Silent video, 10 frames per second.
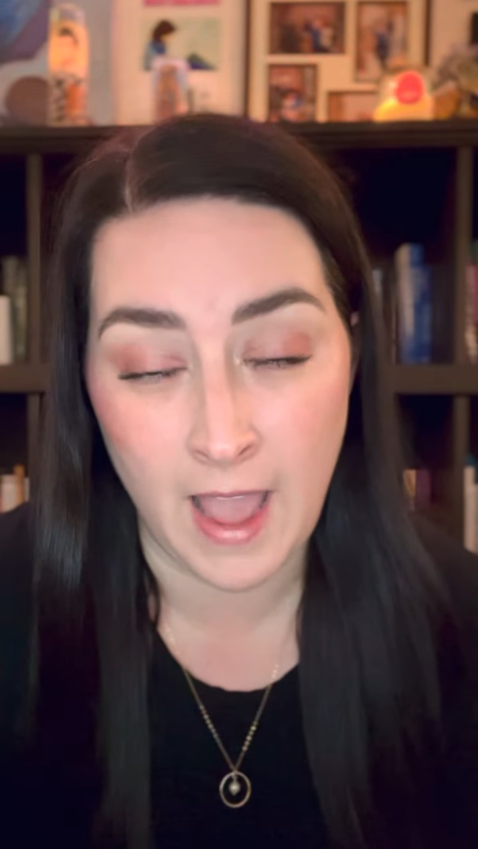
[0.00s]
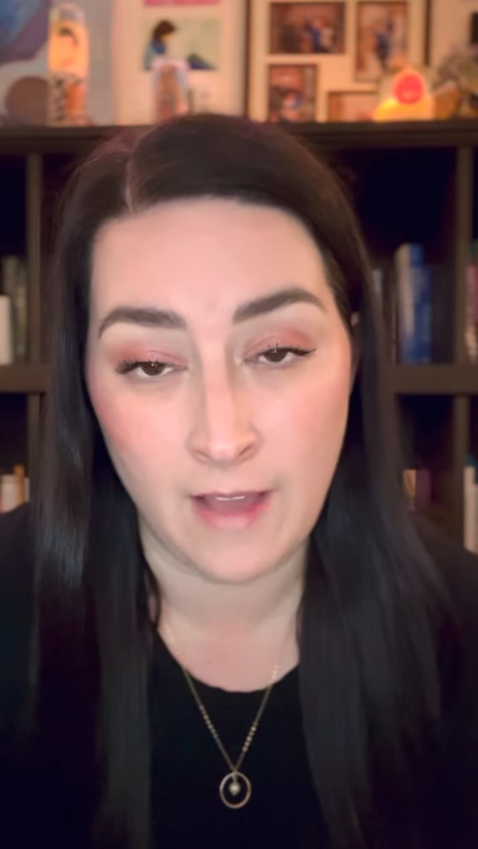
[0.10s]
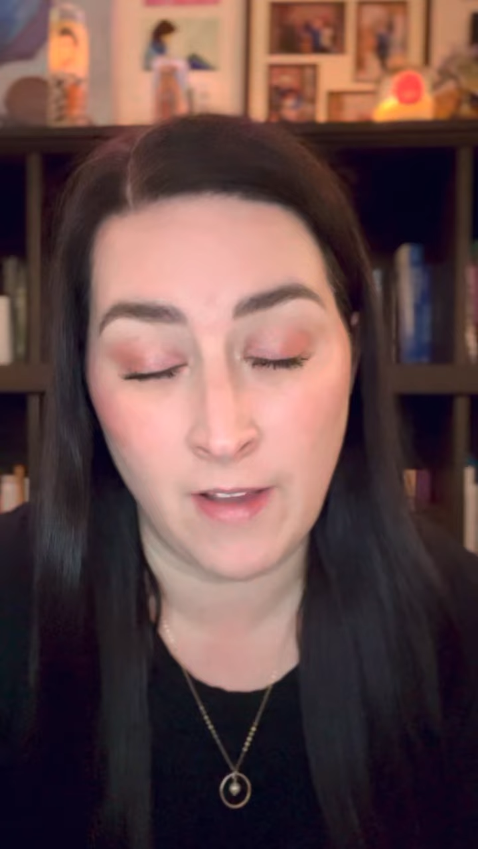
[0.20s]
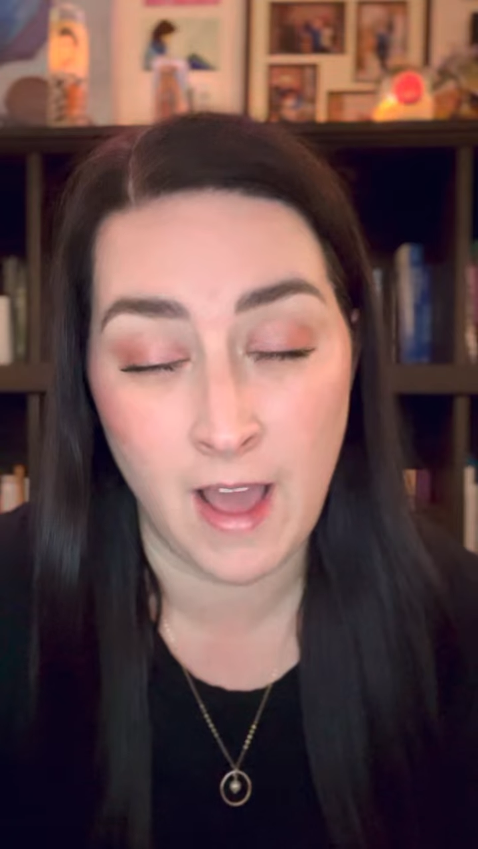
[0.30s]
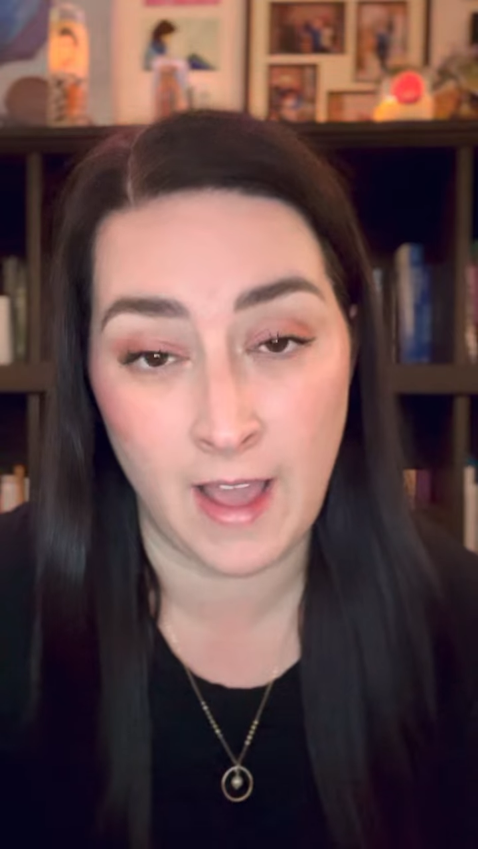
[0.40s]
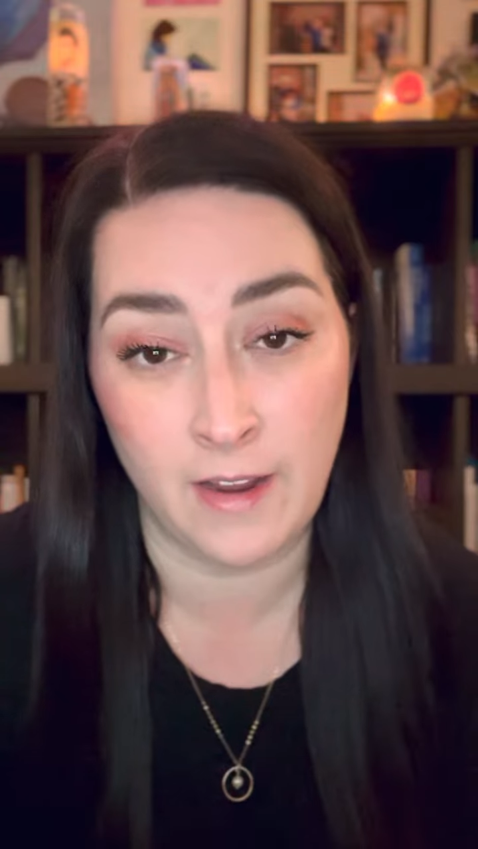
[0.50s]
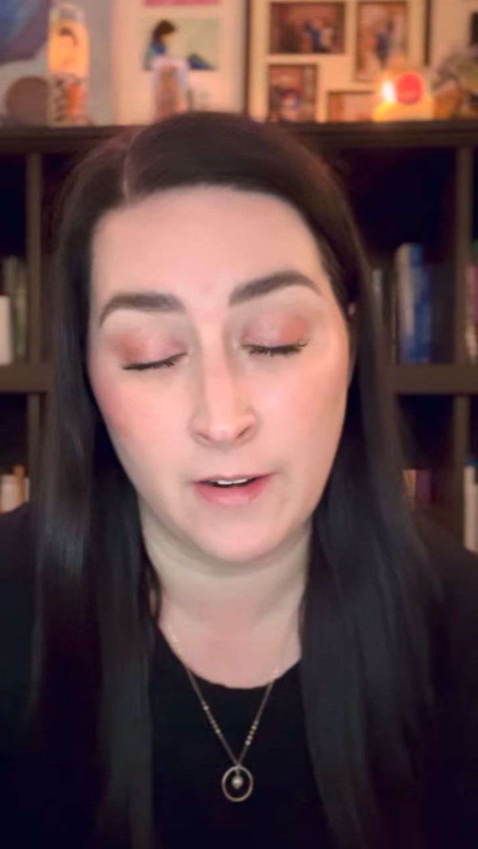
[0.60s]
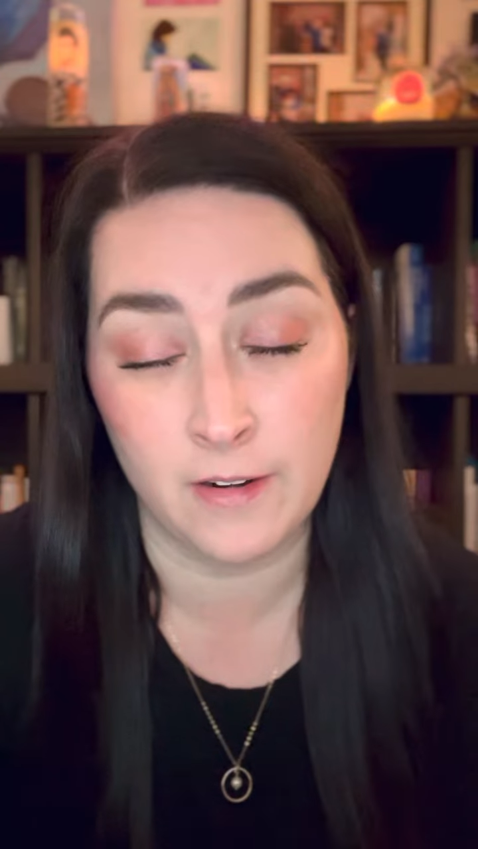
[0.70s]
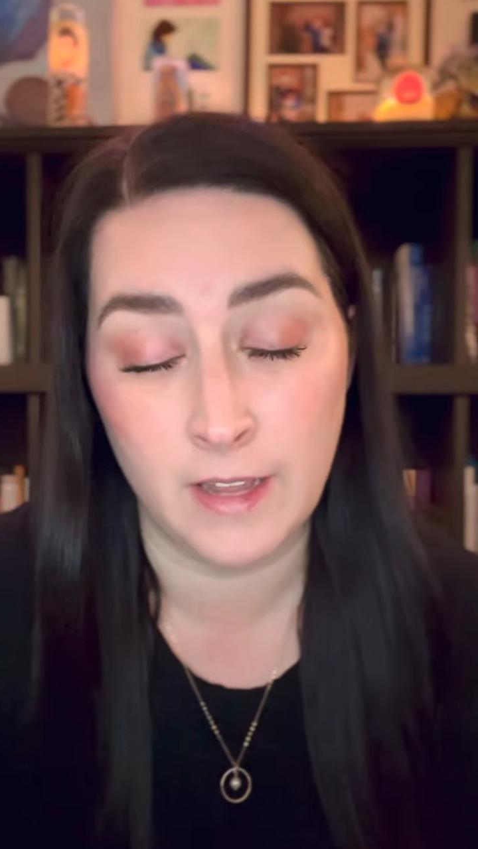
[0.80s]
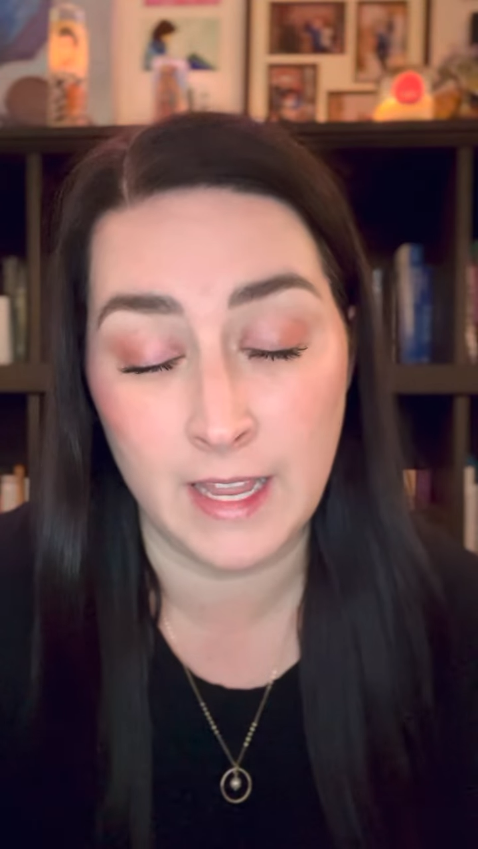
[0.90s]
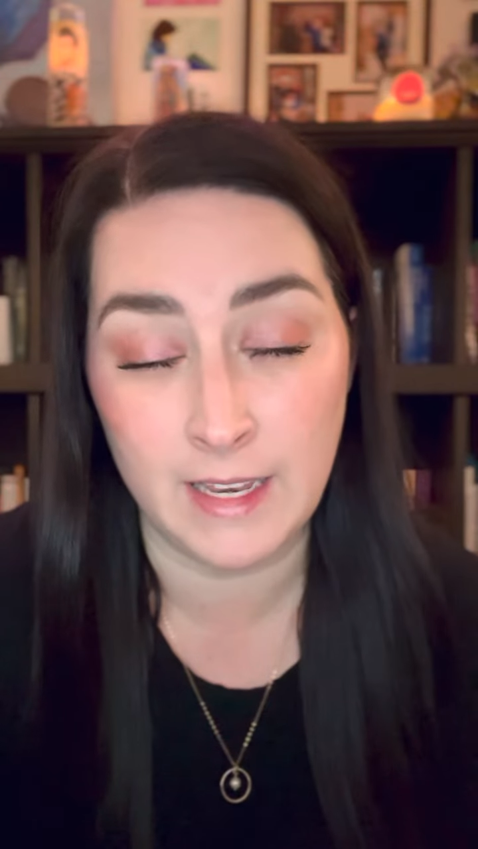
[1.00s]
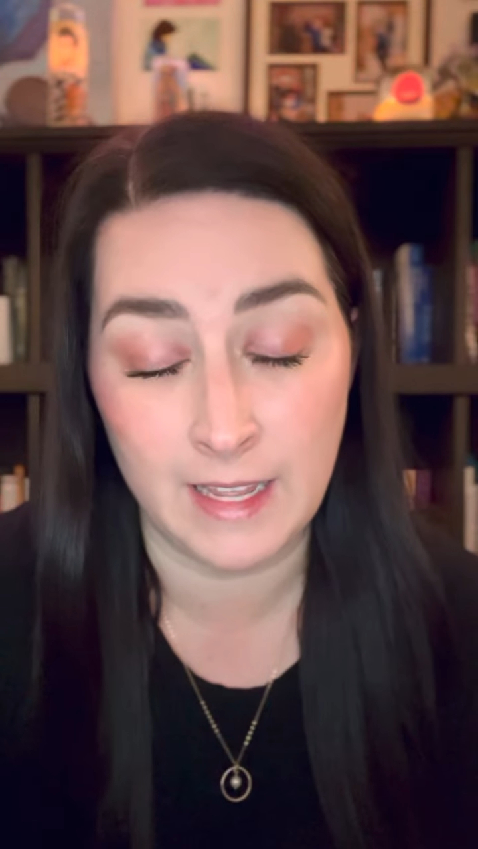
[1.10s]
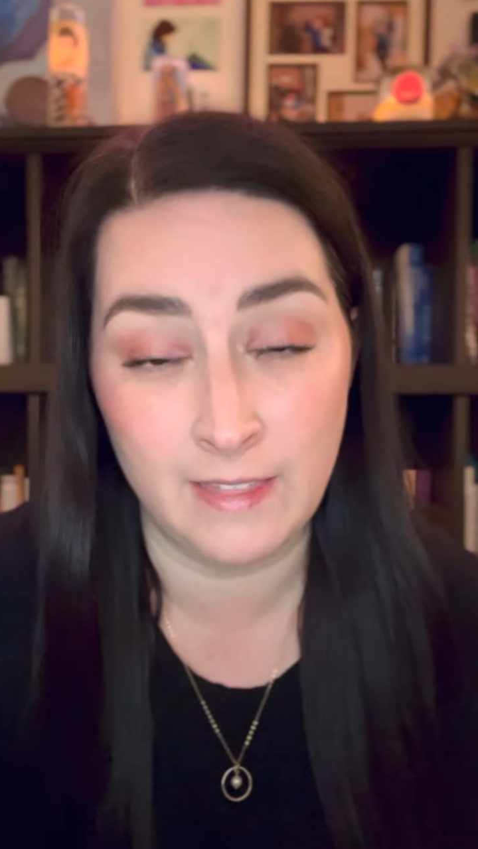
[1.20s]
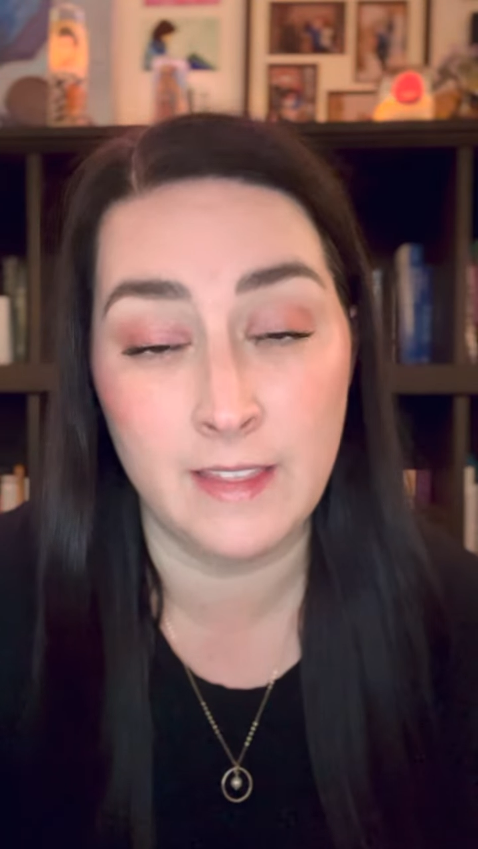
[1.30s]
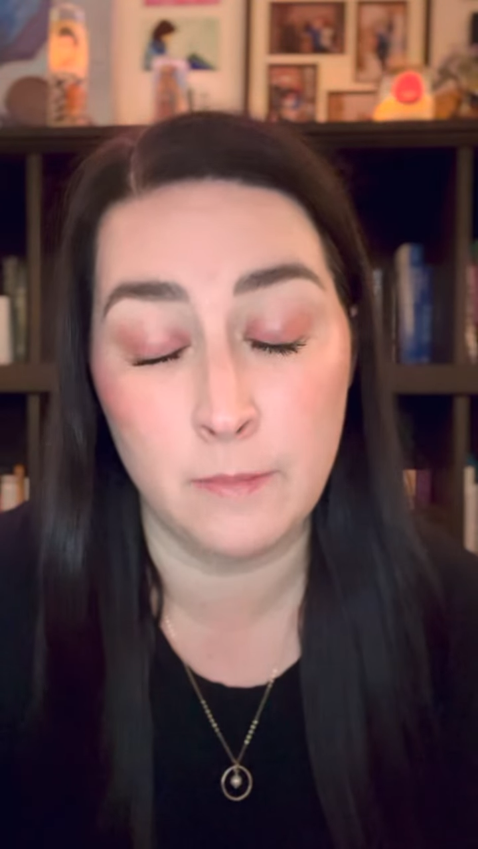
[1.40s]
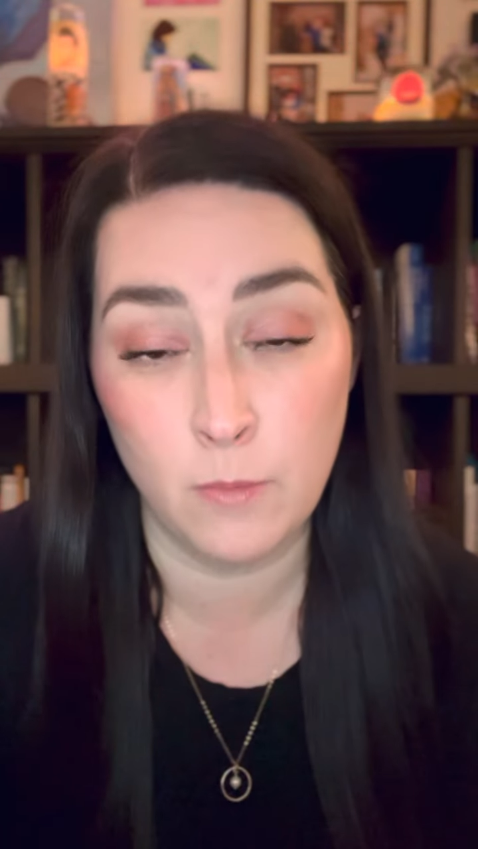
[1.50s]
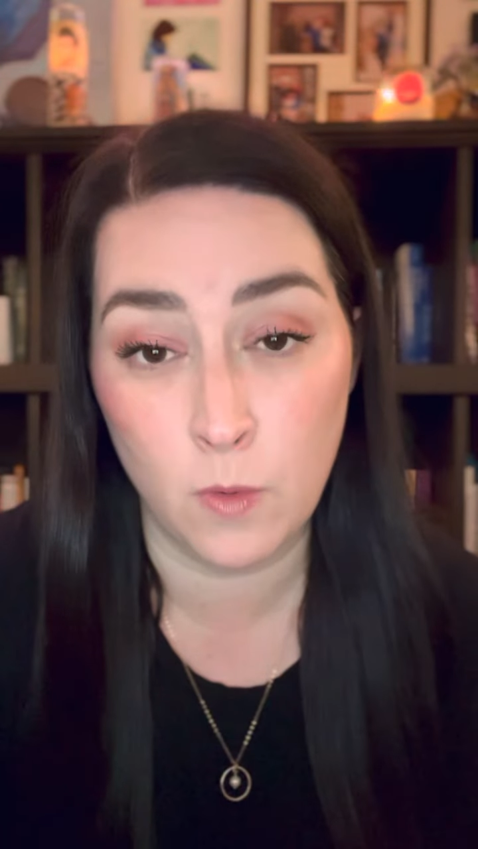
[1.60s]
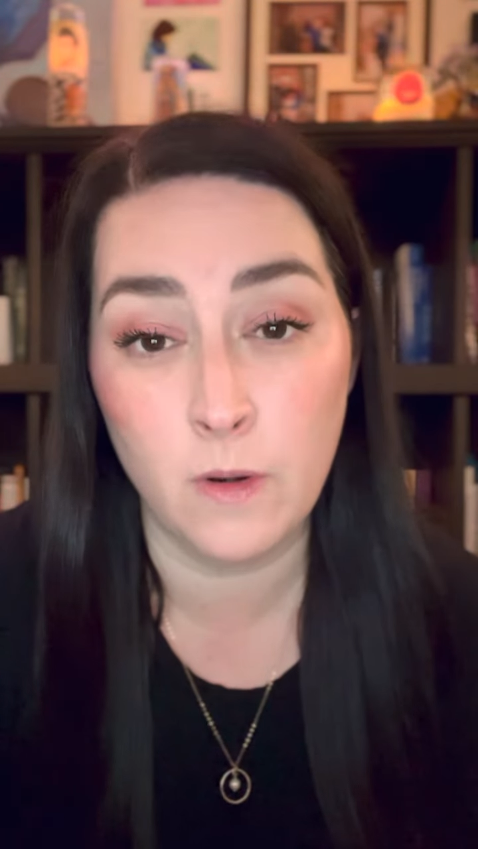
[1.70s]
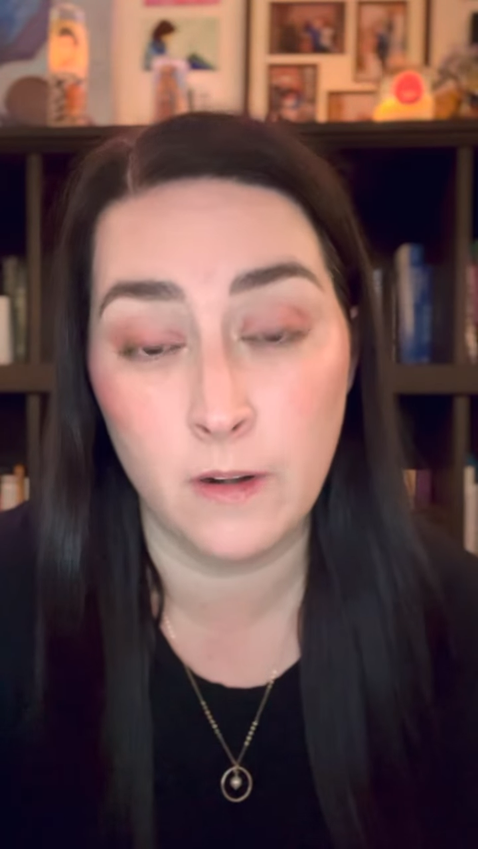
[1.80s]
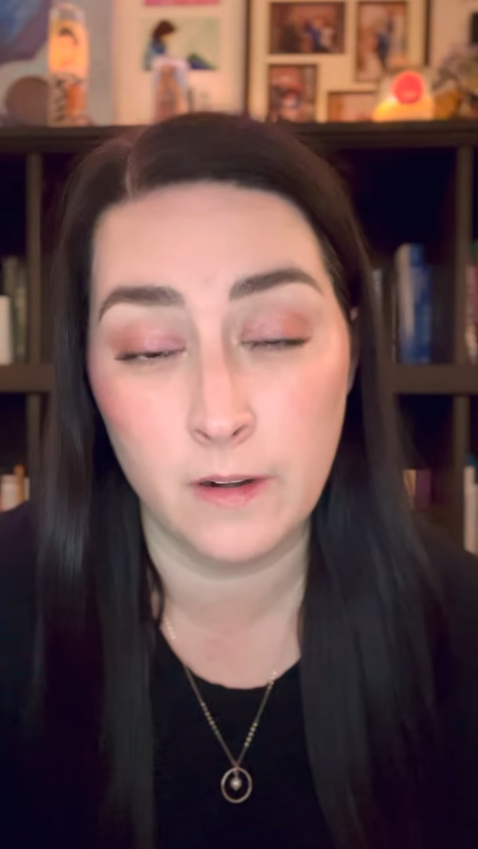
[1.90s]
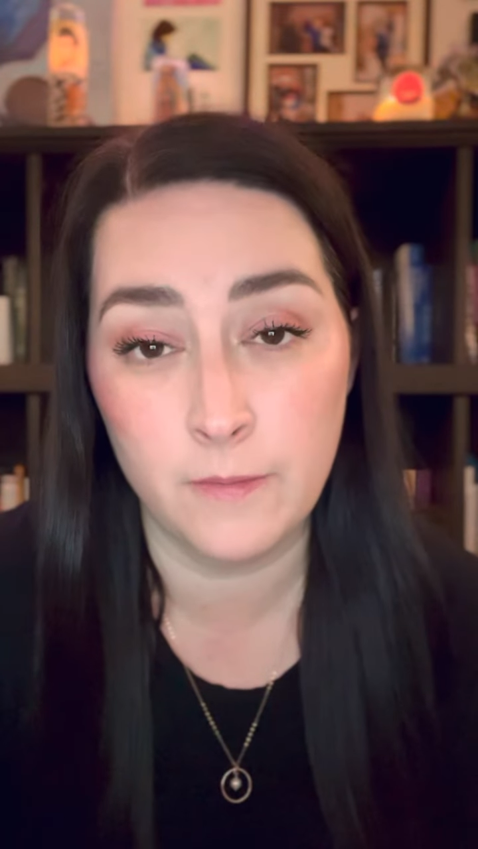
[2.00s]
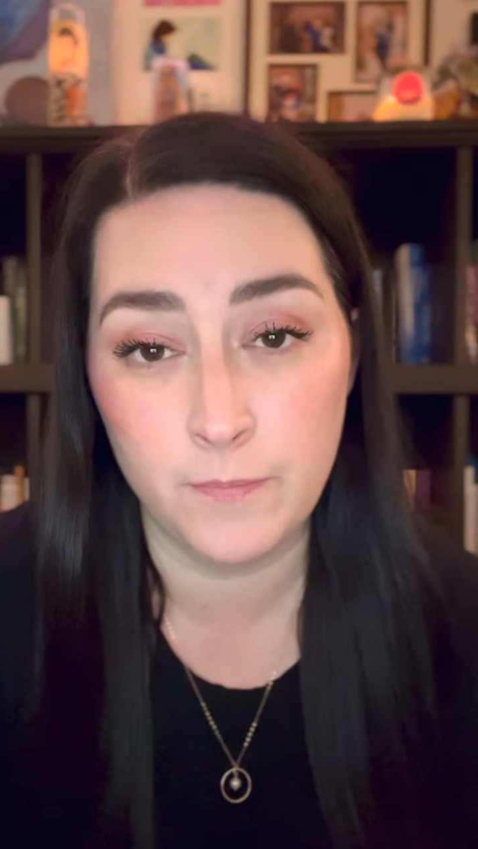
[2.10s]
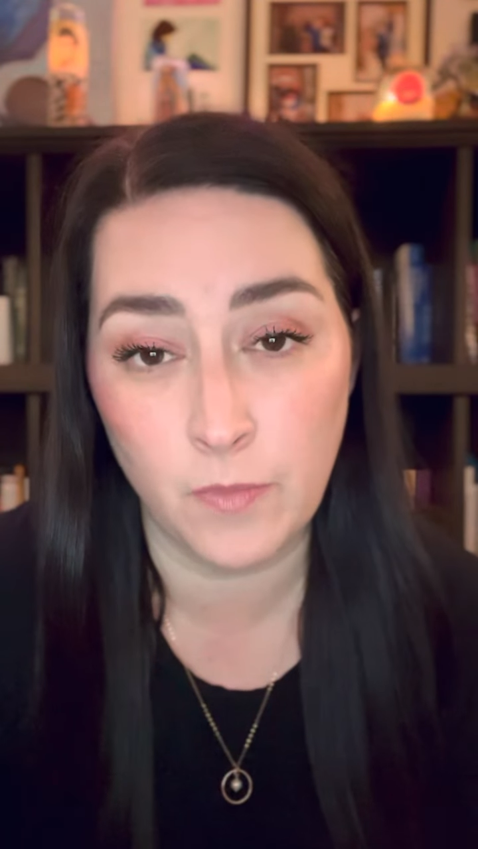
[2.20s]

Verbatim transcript: have higher, can get them more